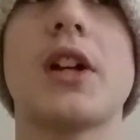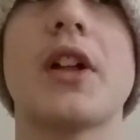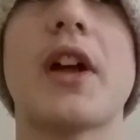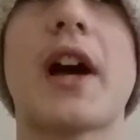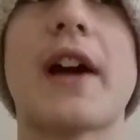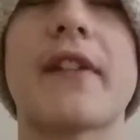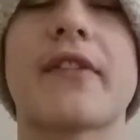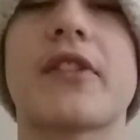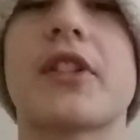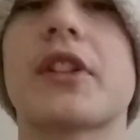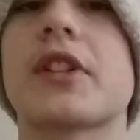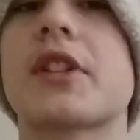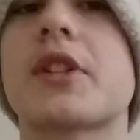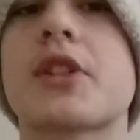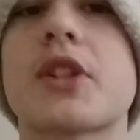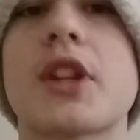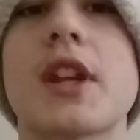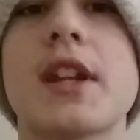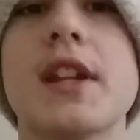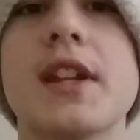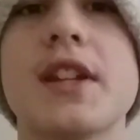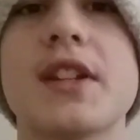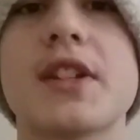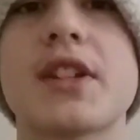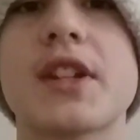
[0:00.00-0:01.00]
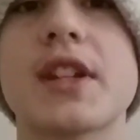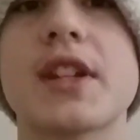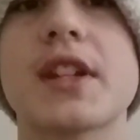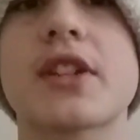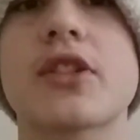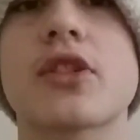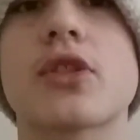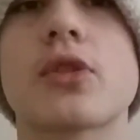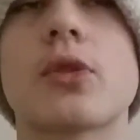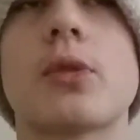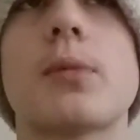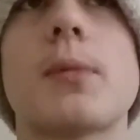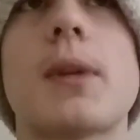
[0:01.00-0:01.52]
I've got to change
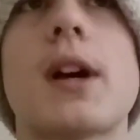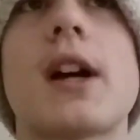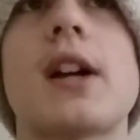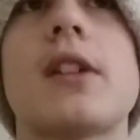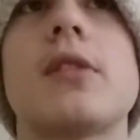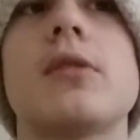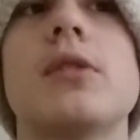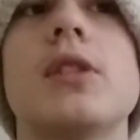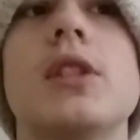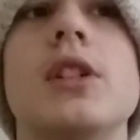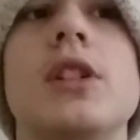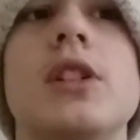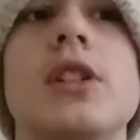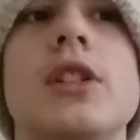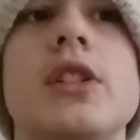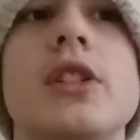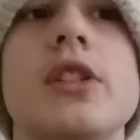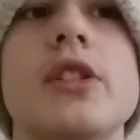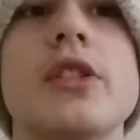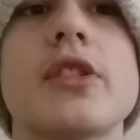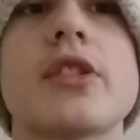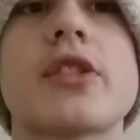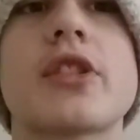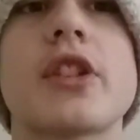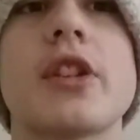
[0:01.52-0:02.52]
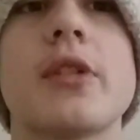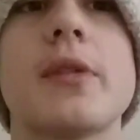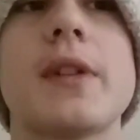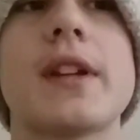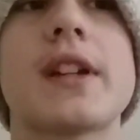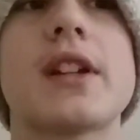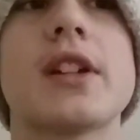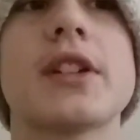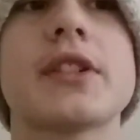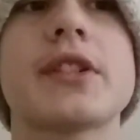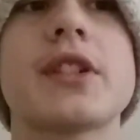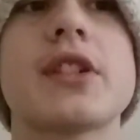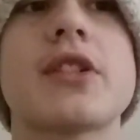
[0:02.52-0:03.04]
this somehow. So,
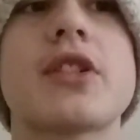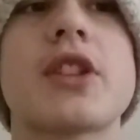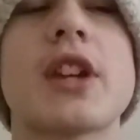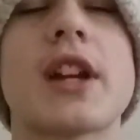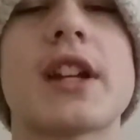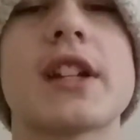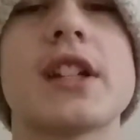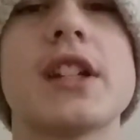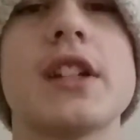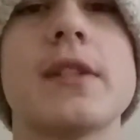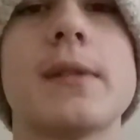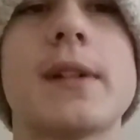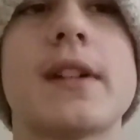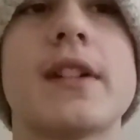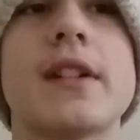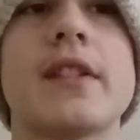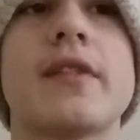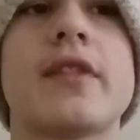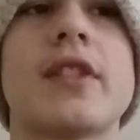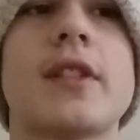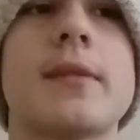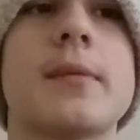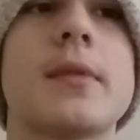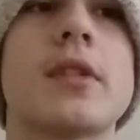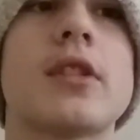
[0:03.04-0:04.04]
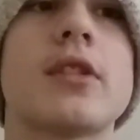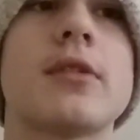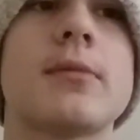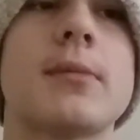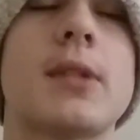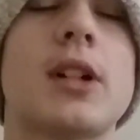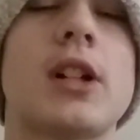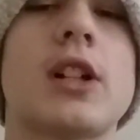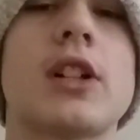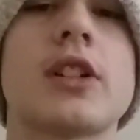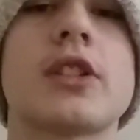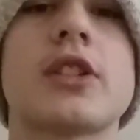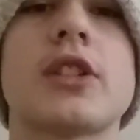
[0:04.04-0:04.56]
it got to January, February,
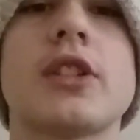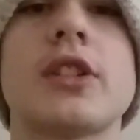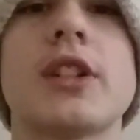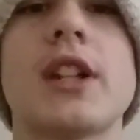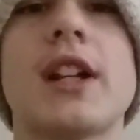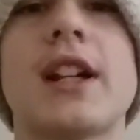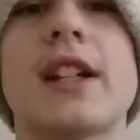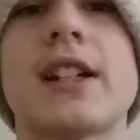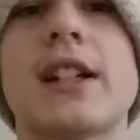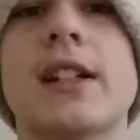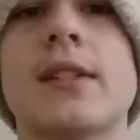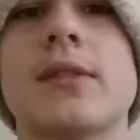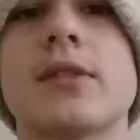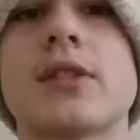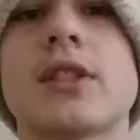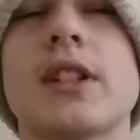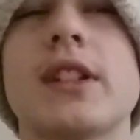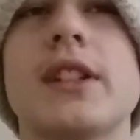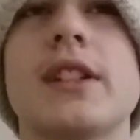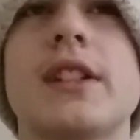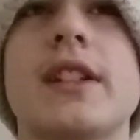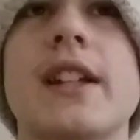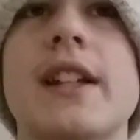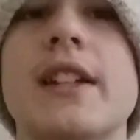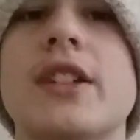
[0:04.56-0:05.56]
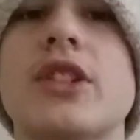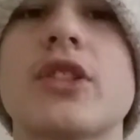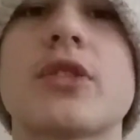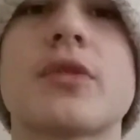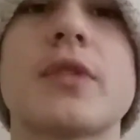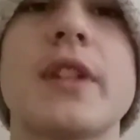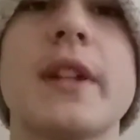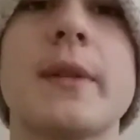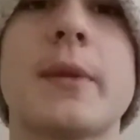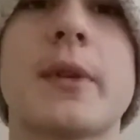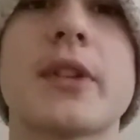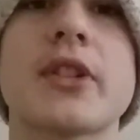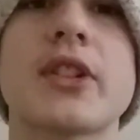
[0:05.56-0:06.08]
March and that, and I was like,
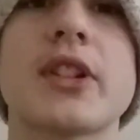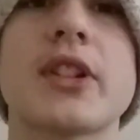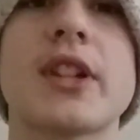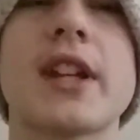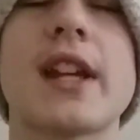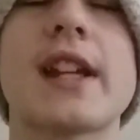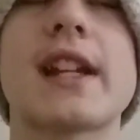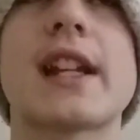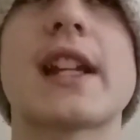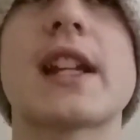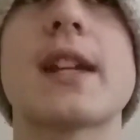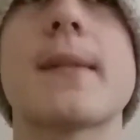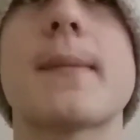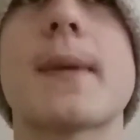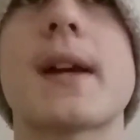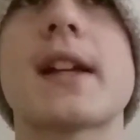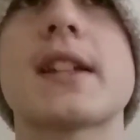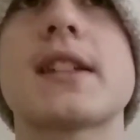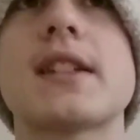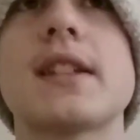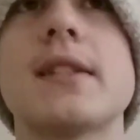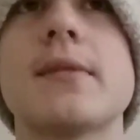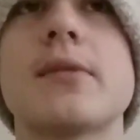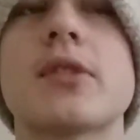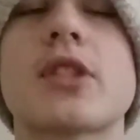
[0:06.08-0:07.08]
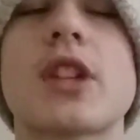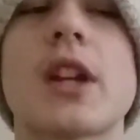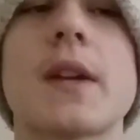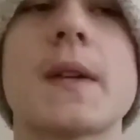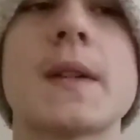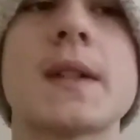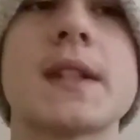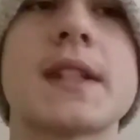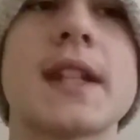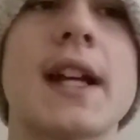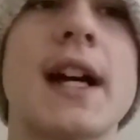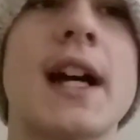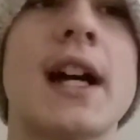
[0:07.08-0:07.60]
it wasn't getting any better, it was
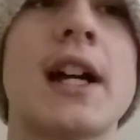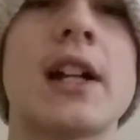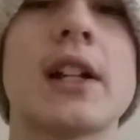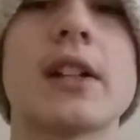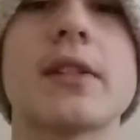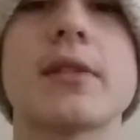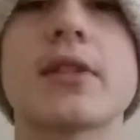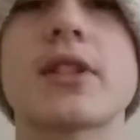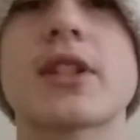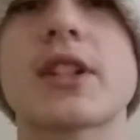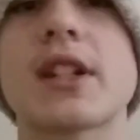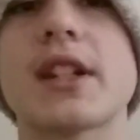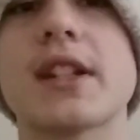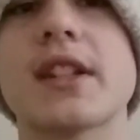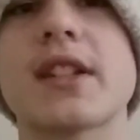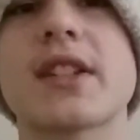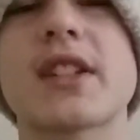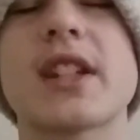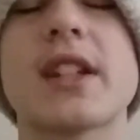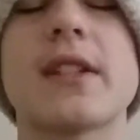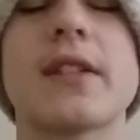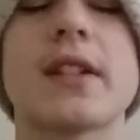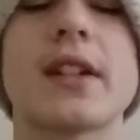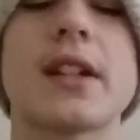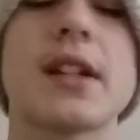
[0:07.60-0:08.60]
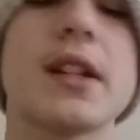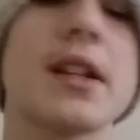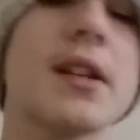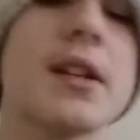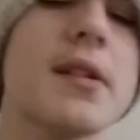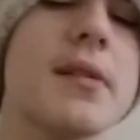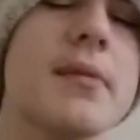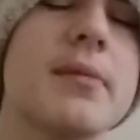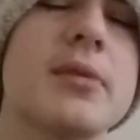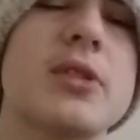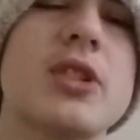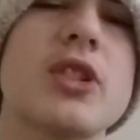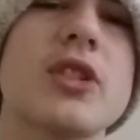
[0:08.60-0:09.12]
going down, it was staying the same, and
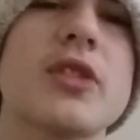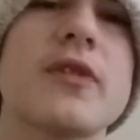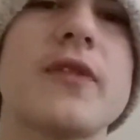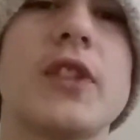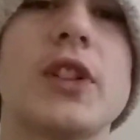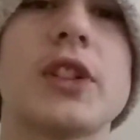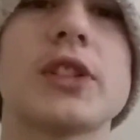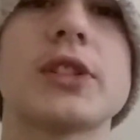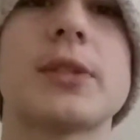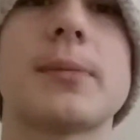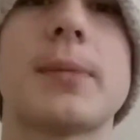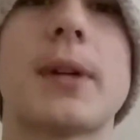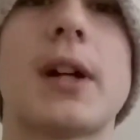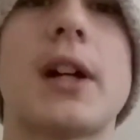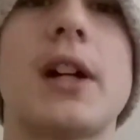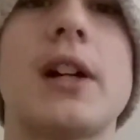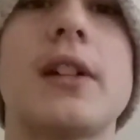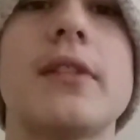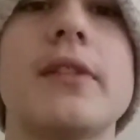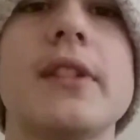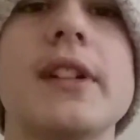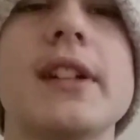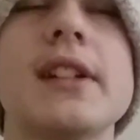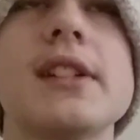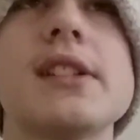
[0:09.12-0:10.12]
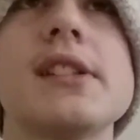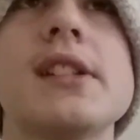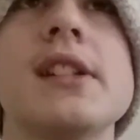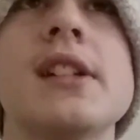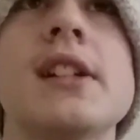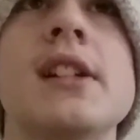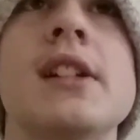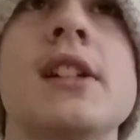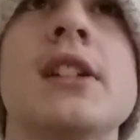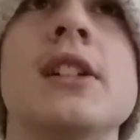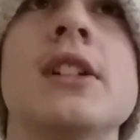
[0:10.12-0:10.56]
it was just falling apart, really.